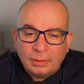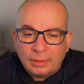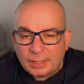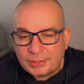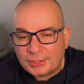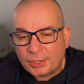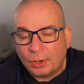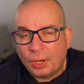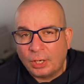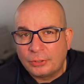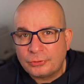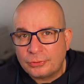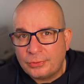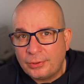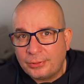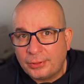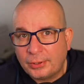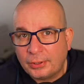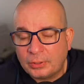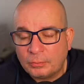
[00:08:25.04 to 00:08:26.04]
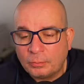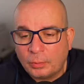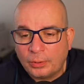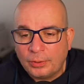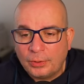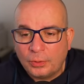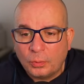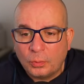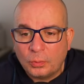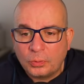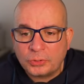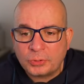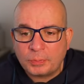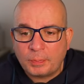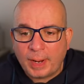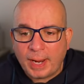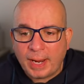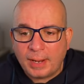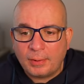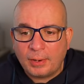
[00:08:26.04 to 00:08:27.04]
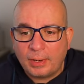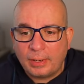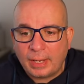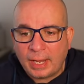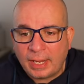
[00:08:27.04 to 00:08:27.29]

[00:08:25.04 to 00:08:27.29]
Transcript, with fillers: That's got 131 horsepower,